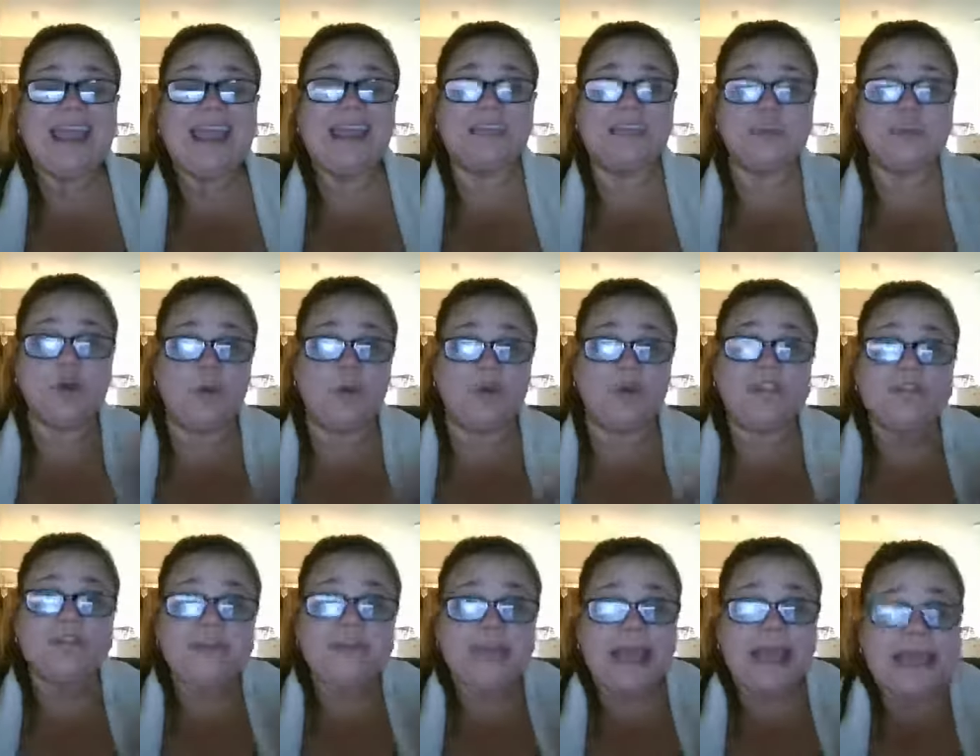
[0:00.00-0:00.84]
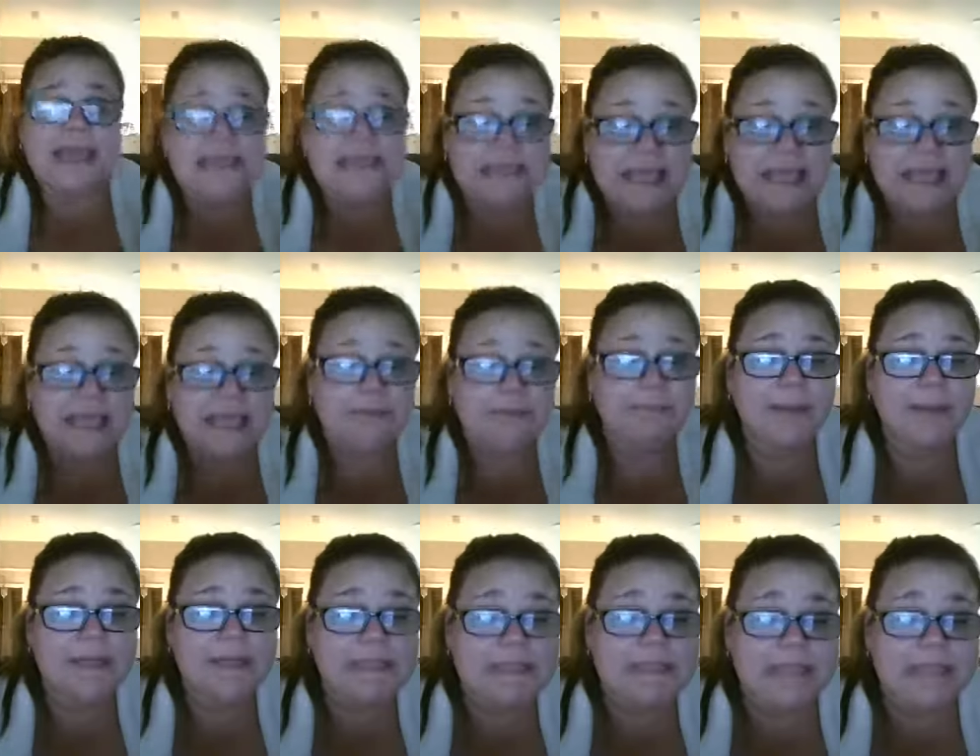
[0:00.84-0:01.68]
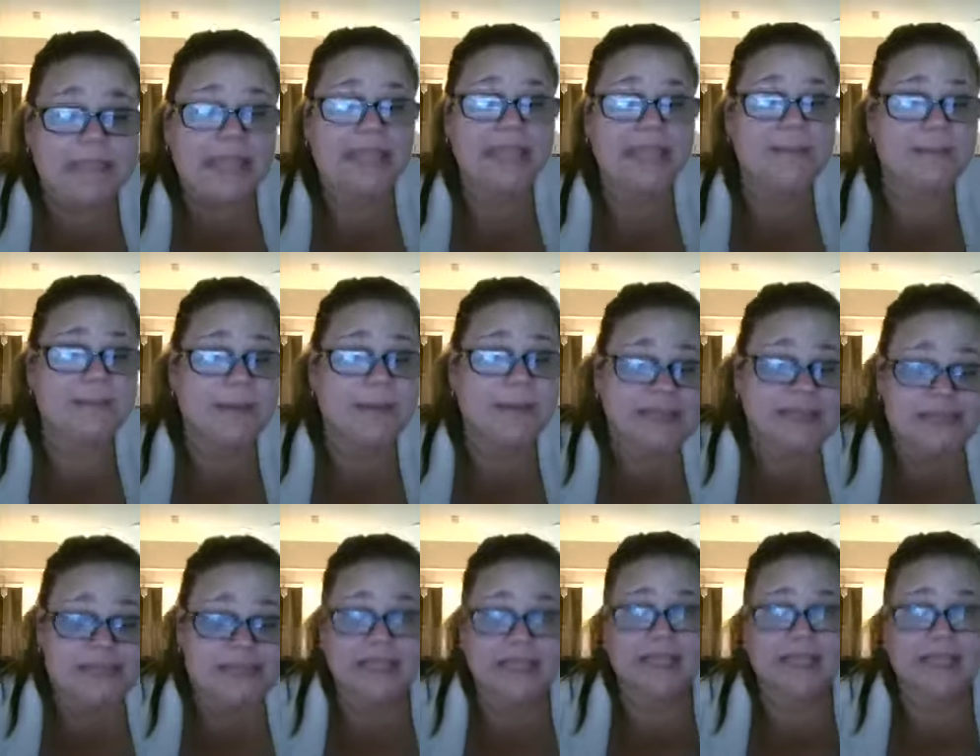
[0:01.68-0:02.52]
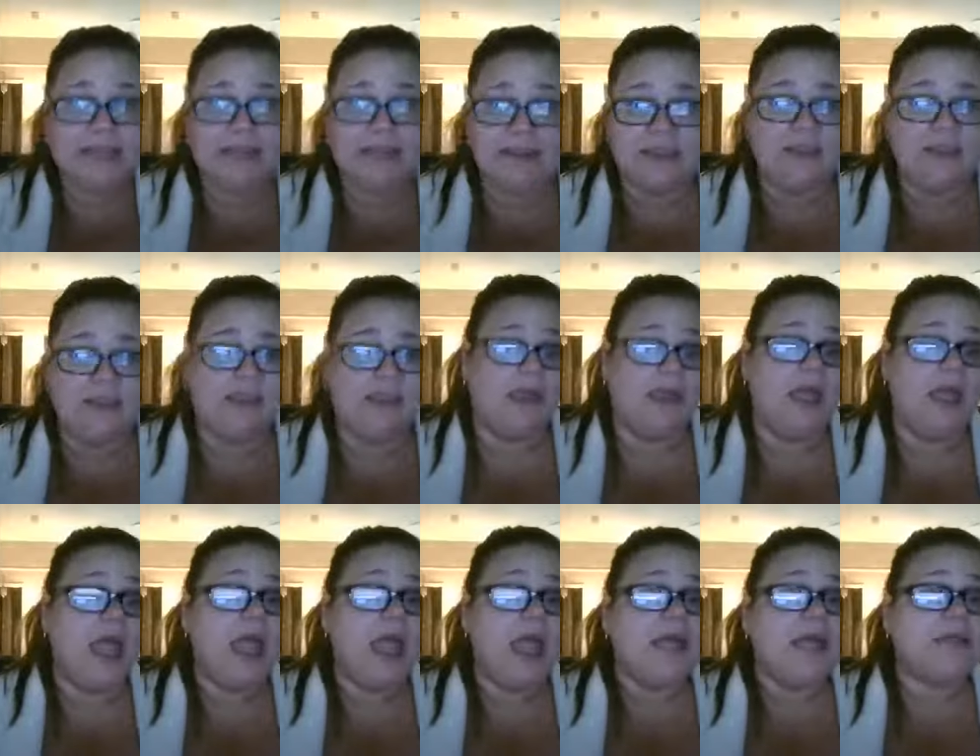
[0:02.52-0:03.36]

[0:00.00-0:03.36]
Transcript: It's going to be a second by second by second thing.